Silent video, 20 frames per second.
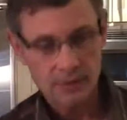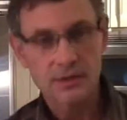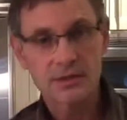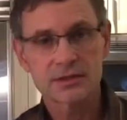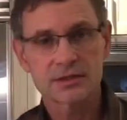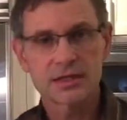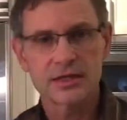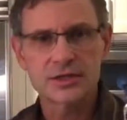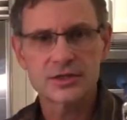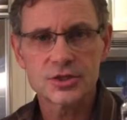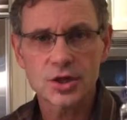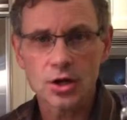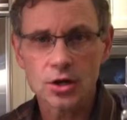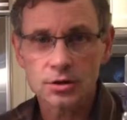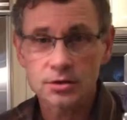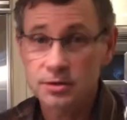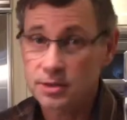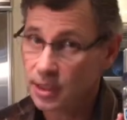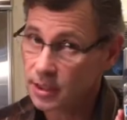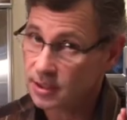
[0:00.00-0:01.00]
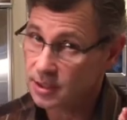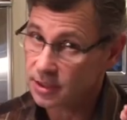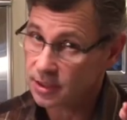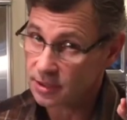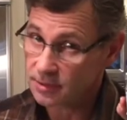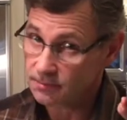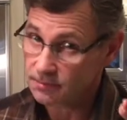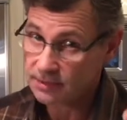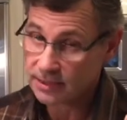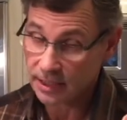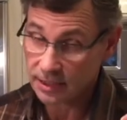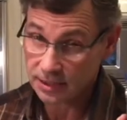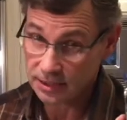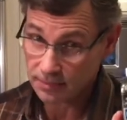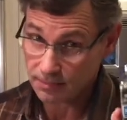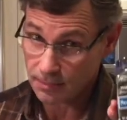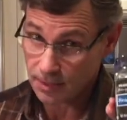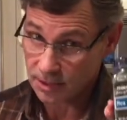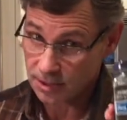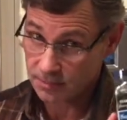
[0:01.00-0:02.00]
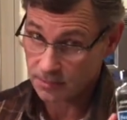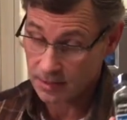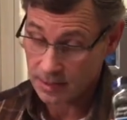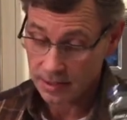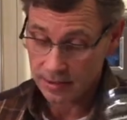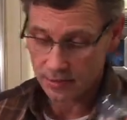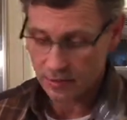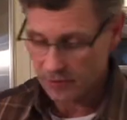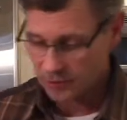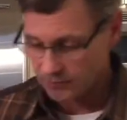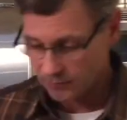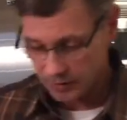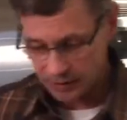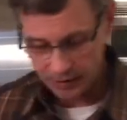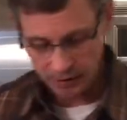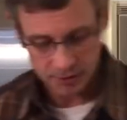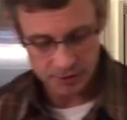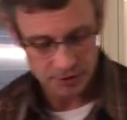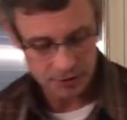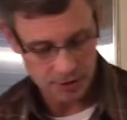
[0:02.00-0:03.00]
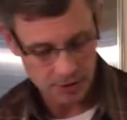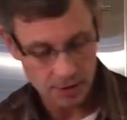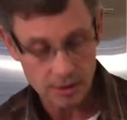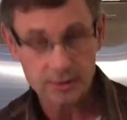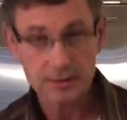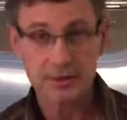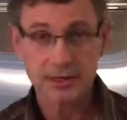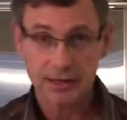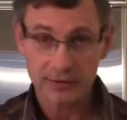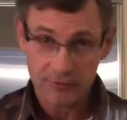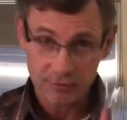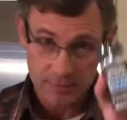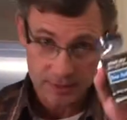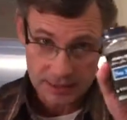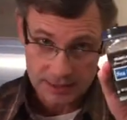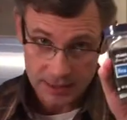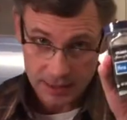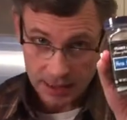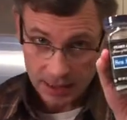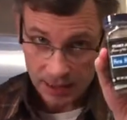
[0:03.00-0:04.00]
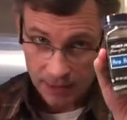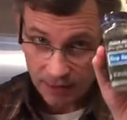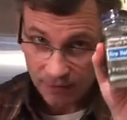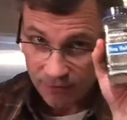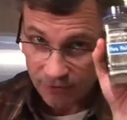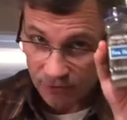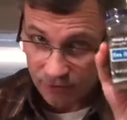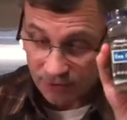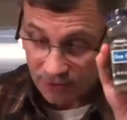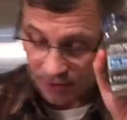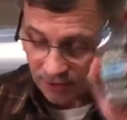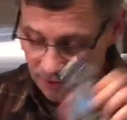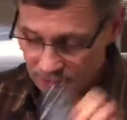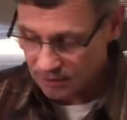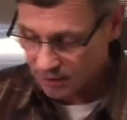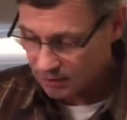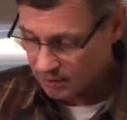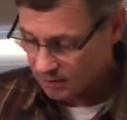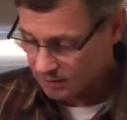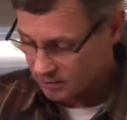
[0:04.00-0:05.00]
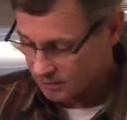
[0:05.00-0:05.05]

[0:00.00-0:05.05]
Sea salt tastes much better than regular salt. Everybody's got to have their sea salt.